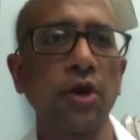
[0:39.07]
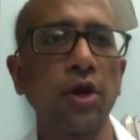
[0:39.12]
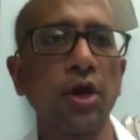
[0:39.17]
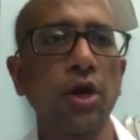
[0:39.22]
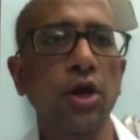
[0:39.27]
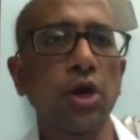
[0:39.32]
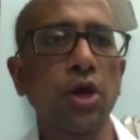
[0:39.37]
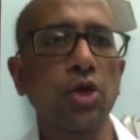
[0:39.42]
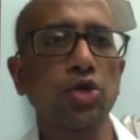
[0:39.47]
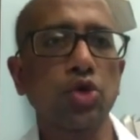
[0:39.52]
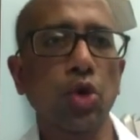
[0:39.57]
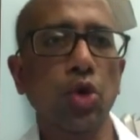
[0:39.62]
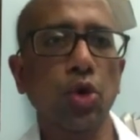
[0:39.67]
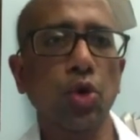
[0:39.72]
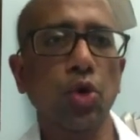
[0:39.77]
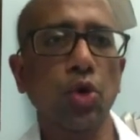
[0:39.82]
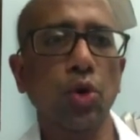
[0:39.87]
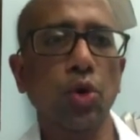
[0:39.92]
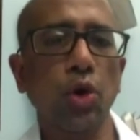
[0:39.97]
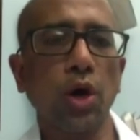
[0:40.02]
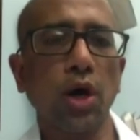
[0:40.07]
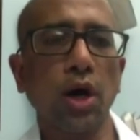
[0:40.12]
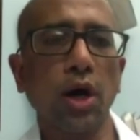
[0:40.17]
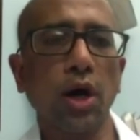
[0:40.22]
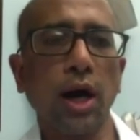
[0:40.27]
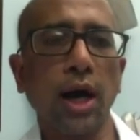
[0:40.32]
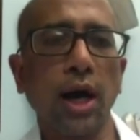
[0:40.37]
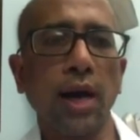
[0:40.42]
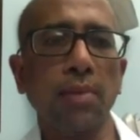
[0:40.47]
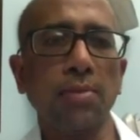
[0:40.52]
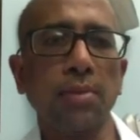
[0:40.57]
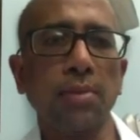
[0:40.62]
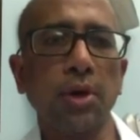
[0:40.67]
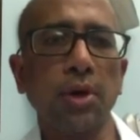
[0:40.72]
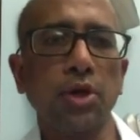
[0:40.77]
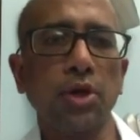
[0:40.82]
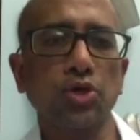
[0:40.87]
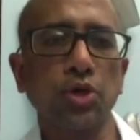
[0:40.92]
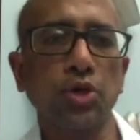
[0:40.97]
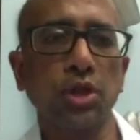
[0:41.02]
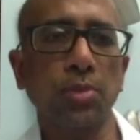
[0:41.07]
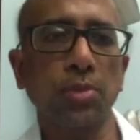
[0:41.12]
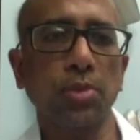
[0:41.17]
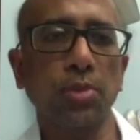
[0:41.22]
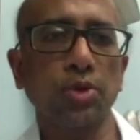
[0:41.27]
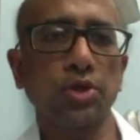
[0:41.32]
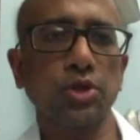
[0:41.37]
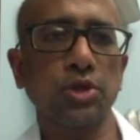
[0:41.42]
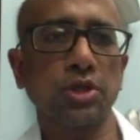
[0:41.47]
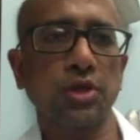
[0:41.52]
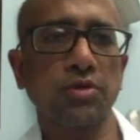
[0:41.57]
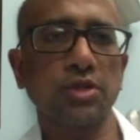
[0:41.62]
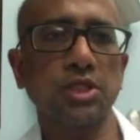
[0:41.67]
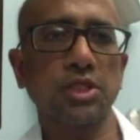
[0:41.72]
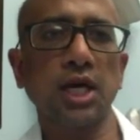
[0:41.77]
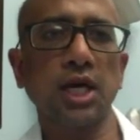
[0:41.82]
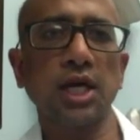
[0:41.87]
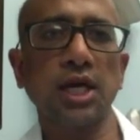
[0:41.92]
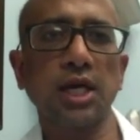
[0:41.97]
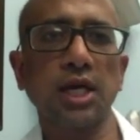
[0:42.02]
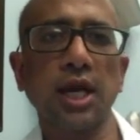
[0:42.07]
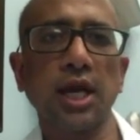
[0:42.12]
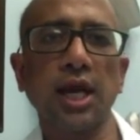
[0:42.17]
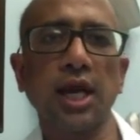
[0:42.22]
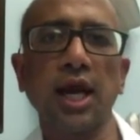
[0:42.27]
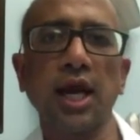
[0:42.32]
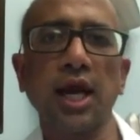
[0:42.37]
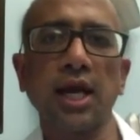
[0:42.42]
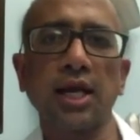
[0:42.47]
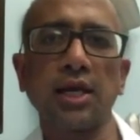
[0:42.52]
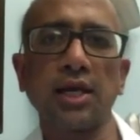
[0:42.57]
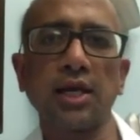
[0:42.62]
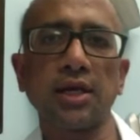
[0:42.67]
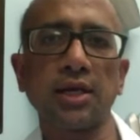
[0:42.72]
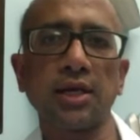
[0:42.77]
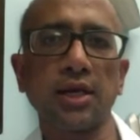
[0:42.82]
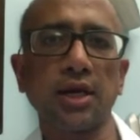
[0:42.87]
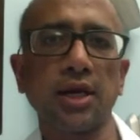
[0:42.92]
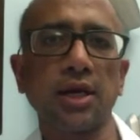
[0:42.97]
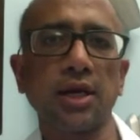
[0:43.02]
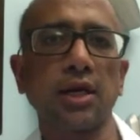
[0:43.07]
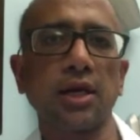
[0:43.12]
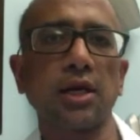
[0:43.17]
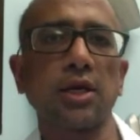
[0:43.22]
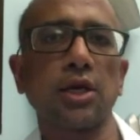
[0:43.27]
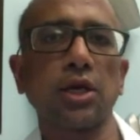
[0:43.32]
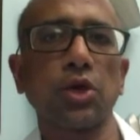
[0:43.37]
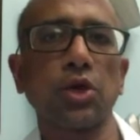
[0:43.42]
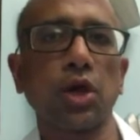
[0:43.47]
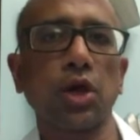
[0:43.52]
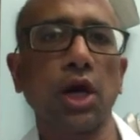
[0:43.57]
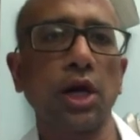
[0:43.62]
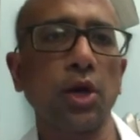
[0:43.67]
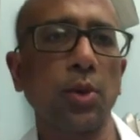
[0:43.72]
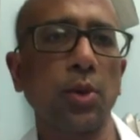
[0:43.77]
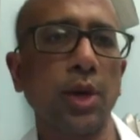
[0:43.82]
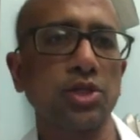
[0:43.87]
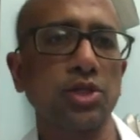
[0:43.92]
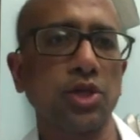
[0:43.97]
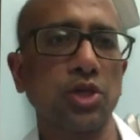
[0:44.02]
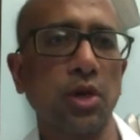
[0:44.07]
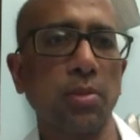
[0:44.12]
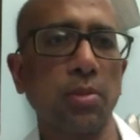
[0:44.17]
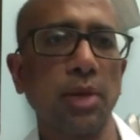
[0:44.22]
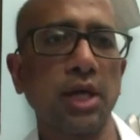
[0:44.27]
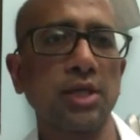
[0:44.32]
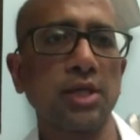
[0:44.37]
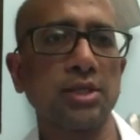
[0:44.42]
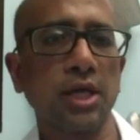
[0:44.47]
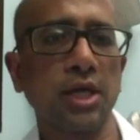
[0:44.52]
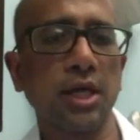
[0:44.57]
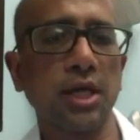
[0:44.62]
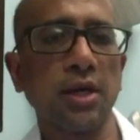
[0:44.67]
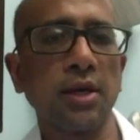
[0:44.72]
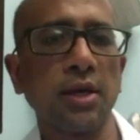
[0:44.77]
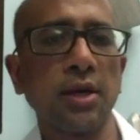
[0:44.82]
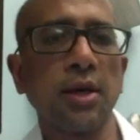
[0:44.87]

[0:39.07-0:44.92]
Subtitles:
So I'm also in the process of studying AI and integrating it into cardiovascular medicine.